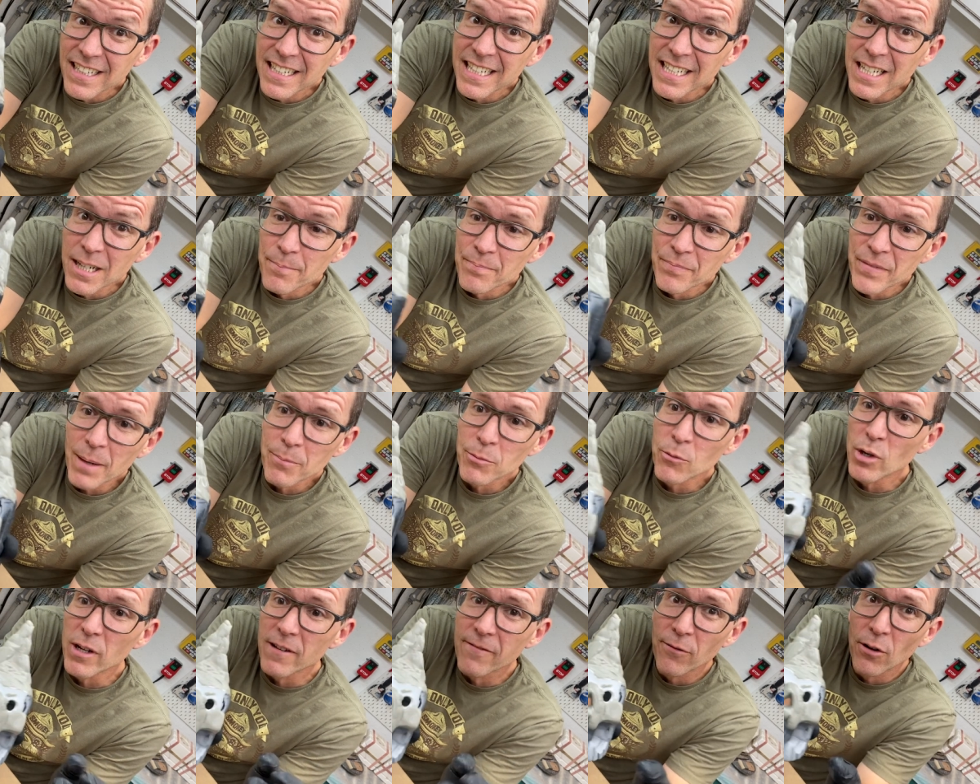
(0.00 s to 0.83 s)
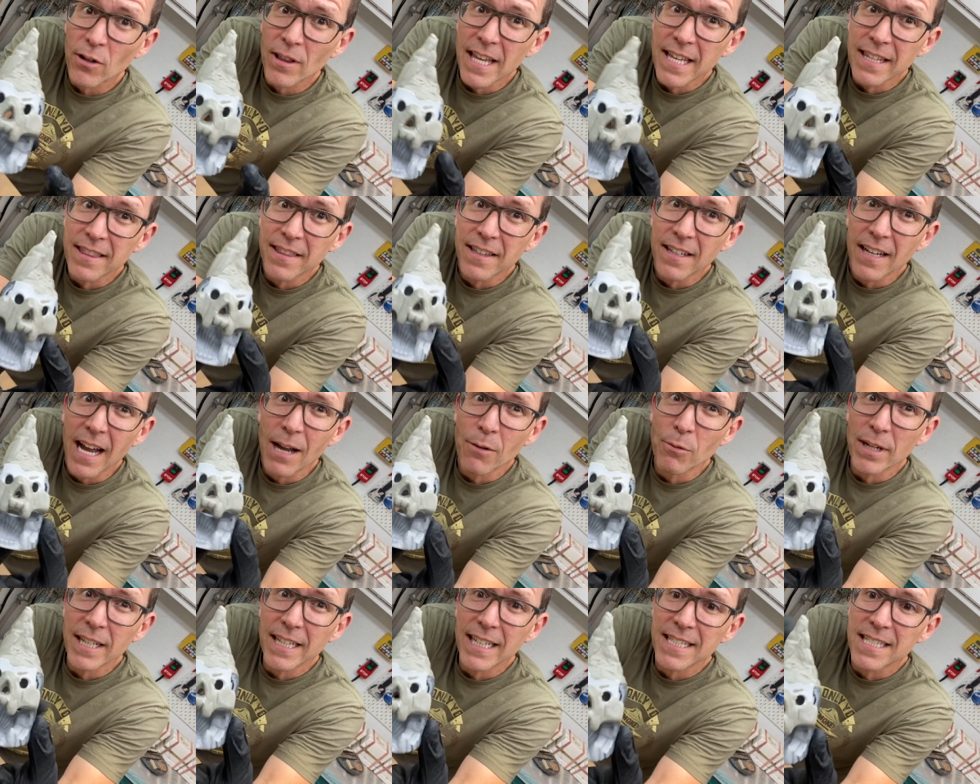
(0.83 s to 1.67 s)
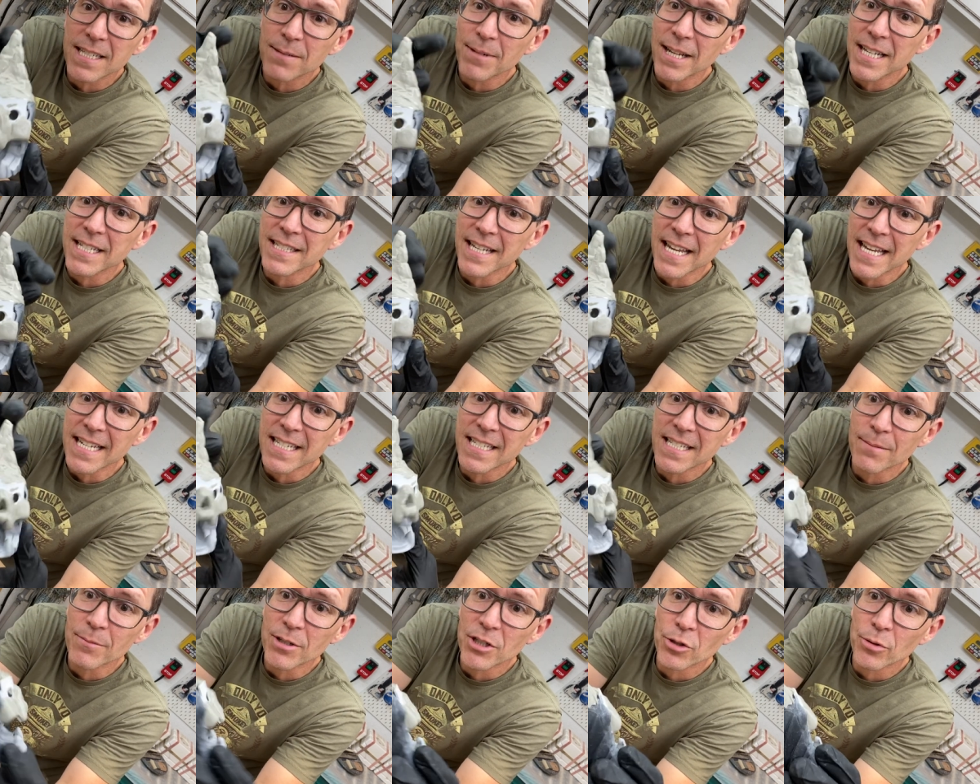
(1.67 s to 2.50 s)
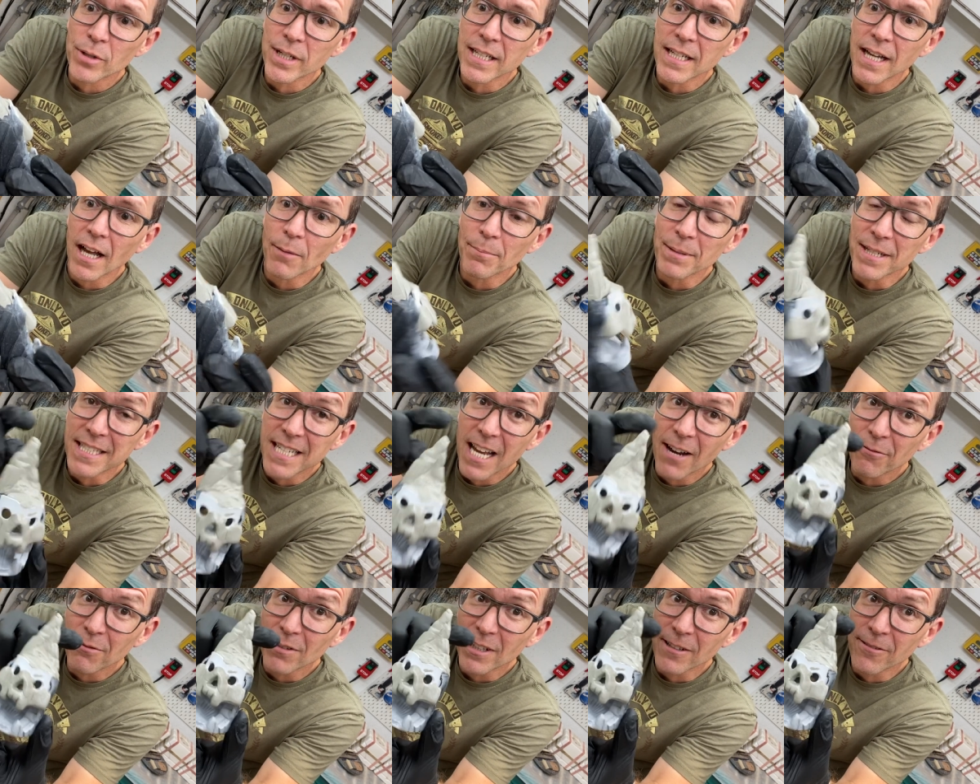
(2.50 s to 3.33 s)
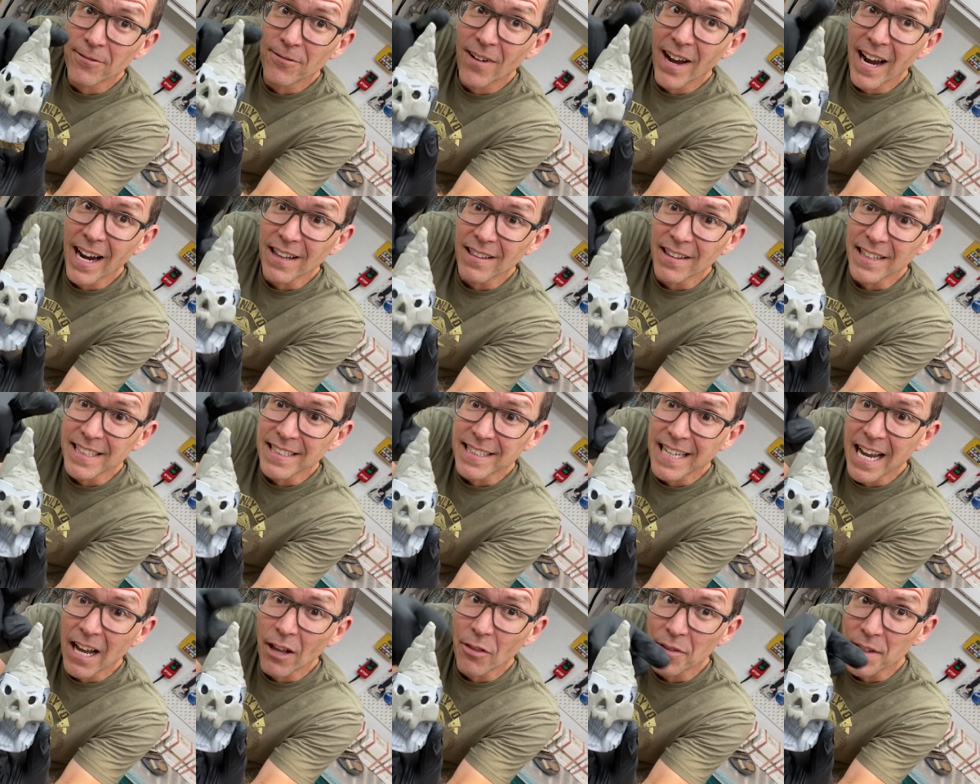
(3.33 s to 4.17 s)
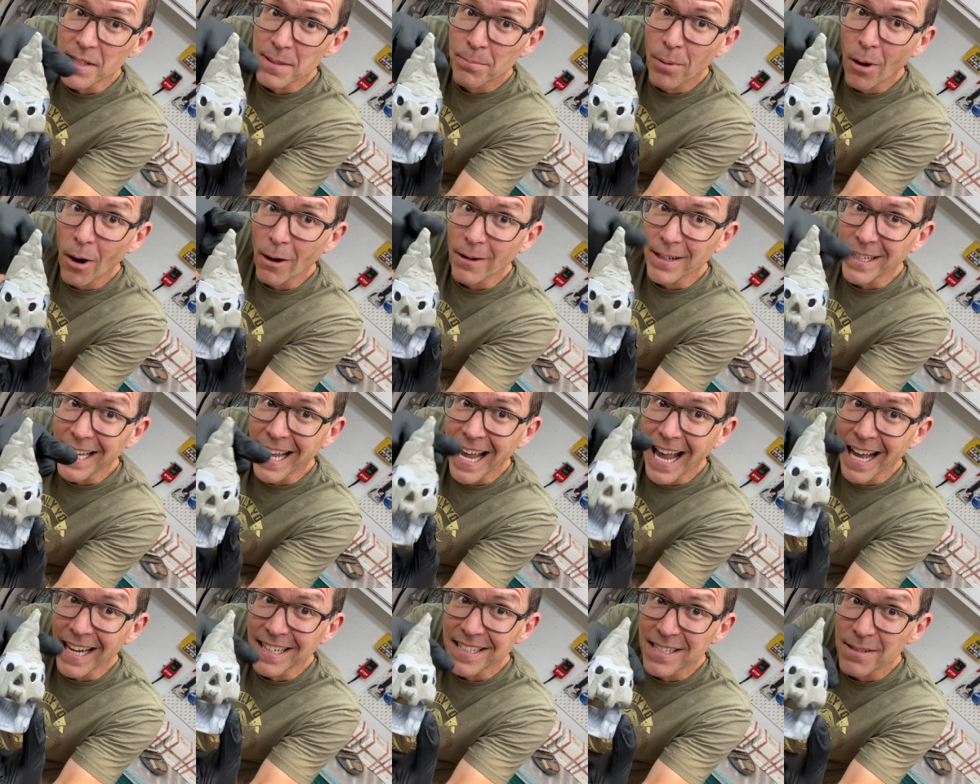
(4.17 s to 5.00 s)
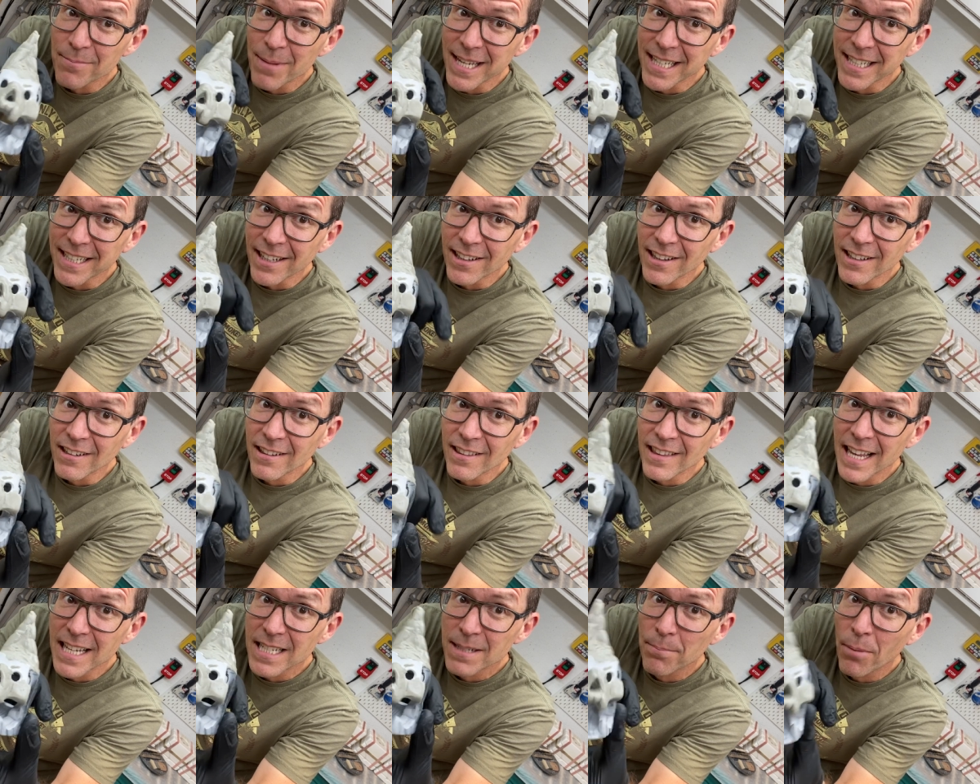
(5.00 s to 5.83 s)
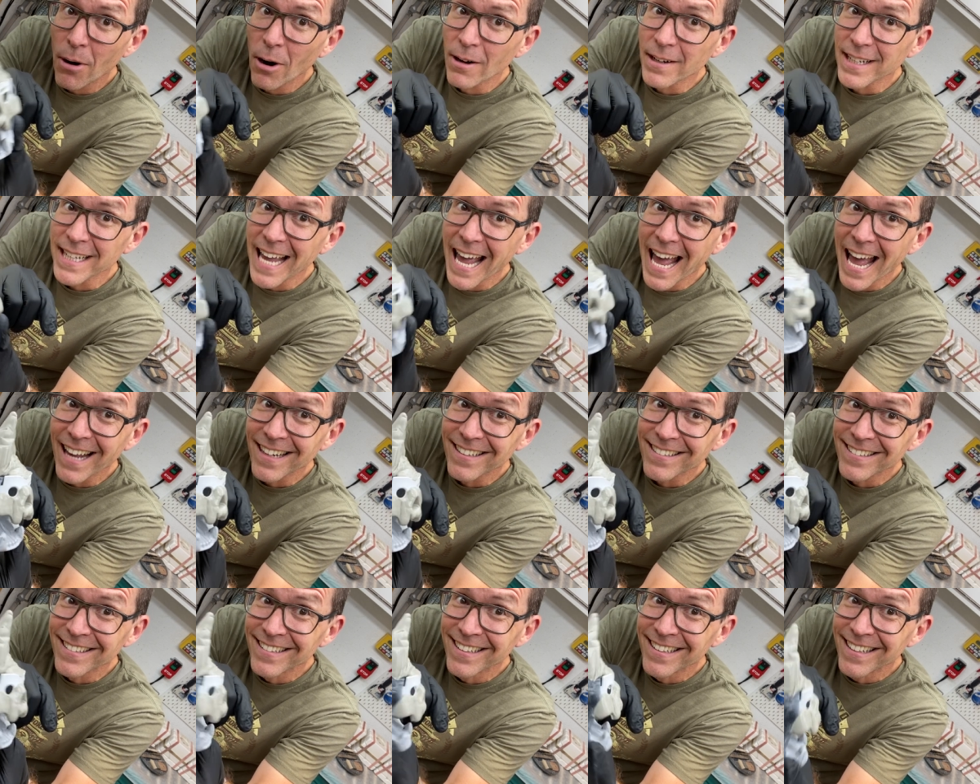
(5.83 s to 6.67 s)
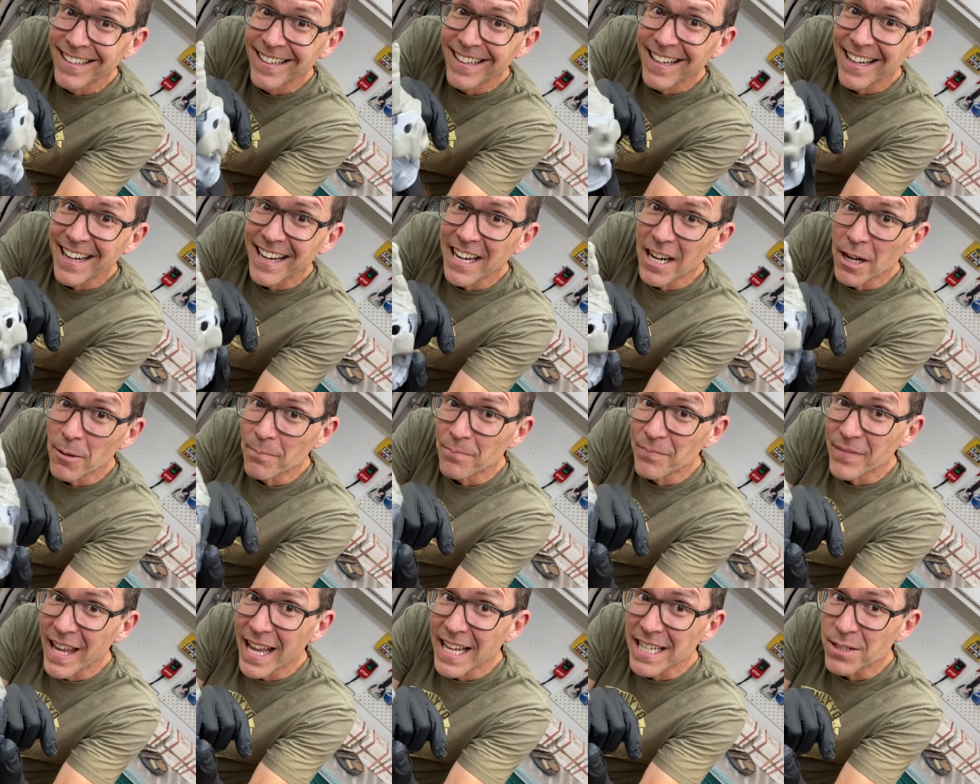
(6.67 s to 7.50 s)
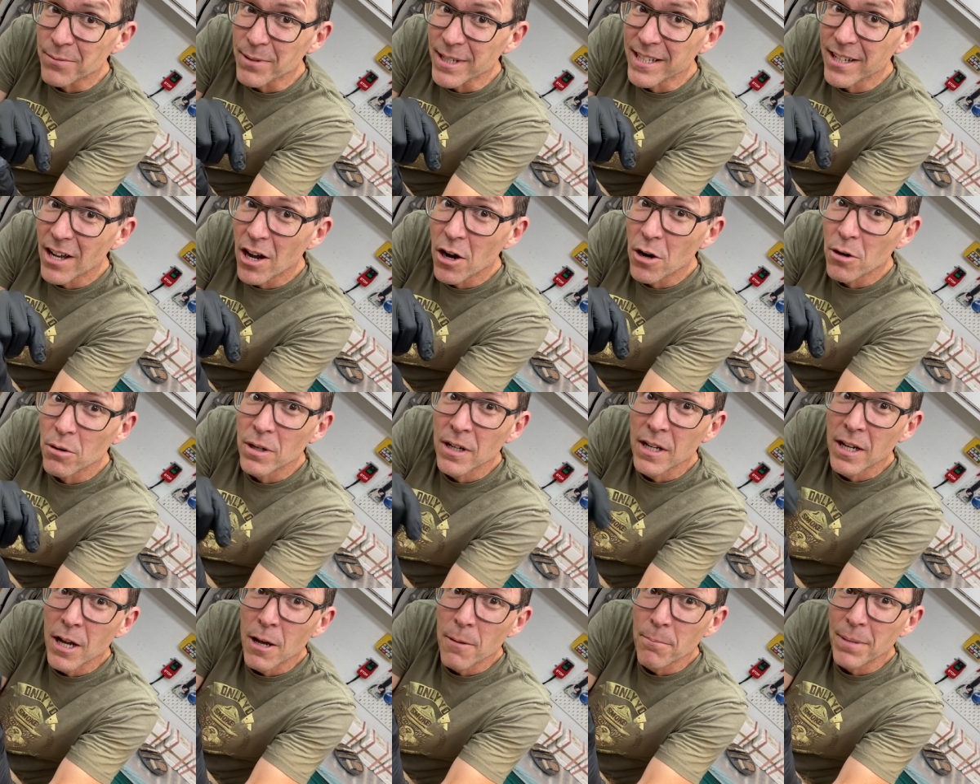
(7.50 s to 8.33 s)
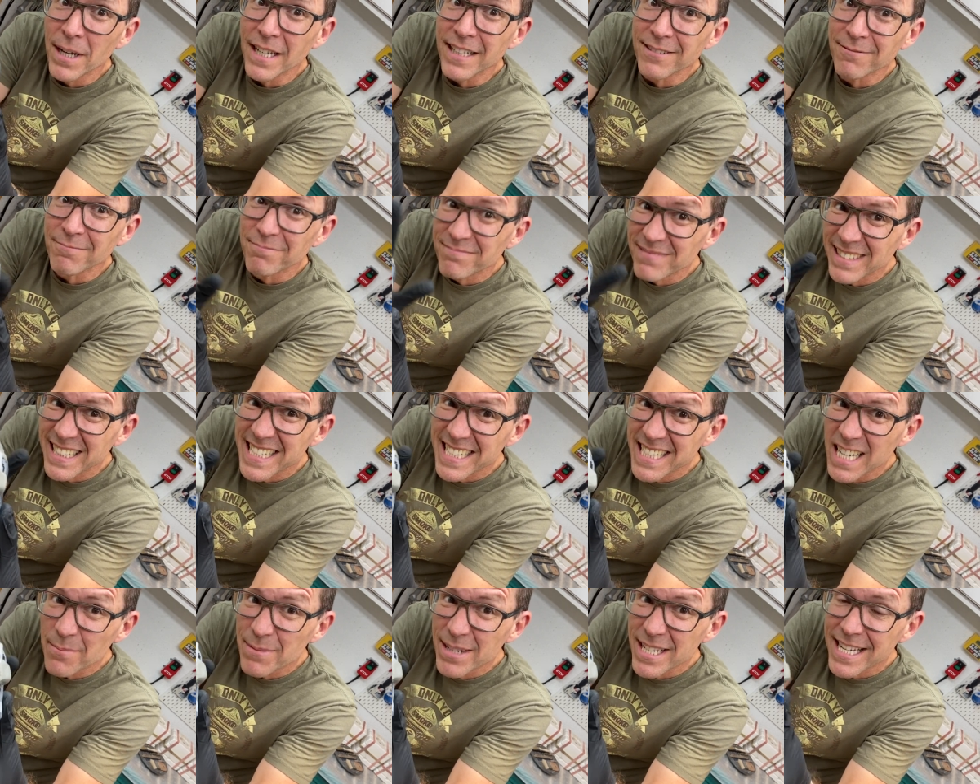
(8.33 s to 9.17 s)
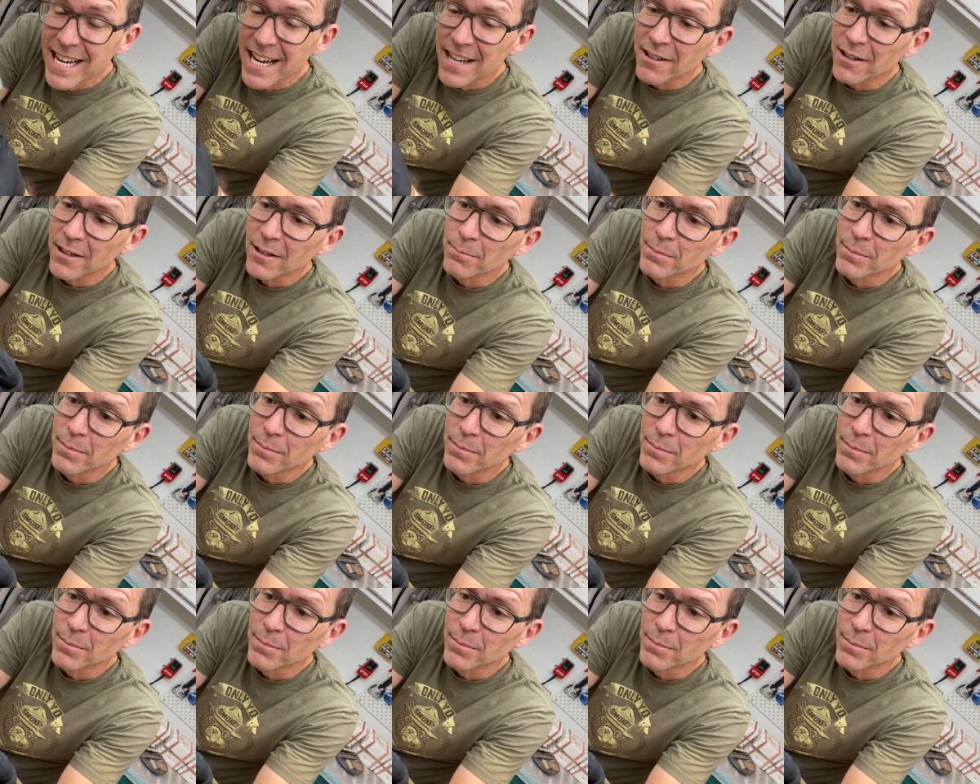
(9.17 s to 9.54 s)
I'm going for like I want to get some nice asymmetry. I'll be definitely filing down this party hat to make it a little less party hat as we go, but it's coming together.